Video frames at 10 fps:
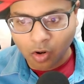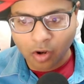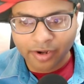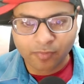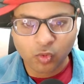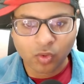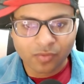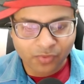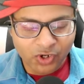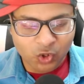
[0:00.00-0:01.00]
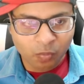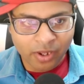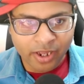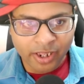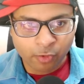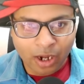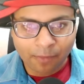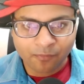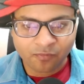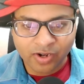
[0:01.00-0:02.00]
Or if you are free to play, you
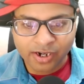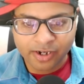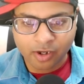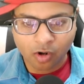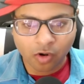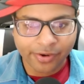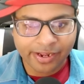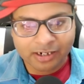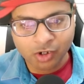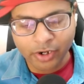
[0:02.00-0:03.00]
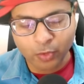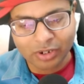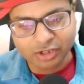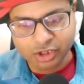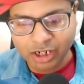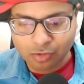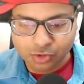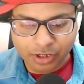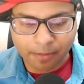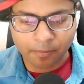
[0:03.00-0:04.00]
have Flint or Hector, you can still
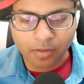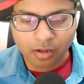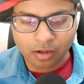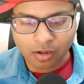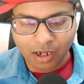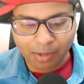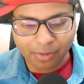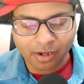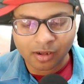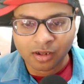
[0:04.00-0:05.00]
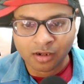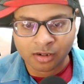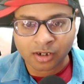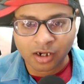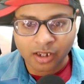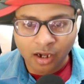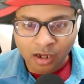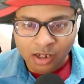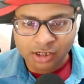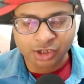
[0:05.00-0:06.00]
use them. I mean,
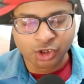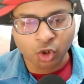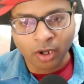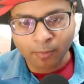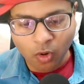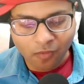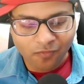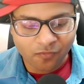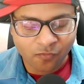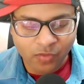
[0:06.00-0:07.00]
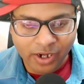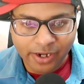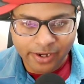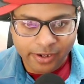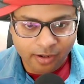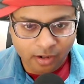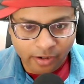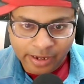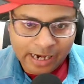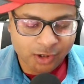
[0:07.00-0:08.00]
Natalia, Geronimo, Flint,
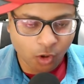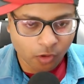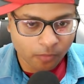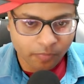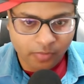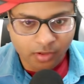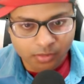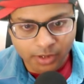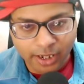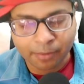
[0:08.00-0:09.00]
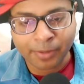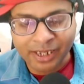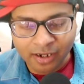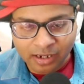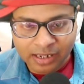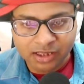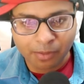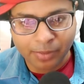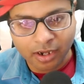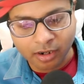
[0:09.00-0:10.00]
Hector, they are better in the
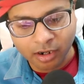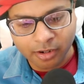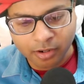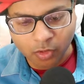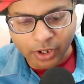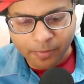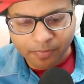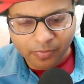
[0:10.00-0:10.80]
bear hunt, okay?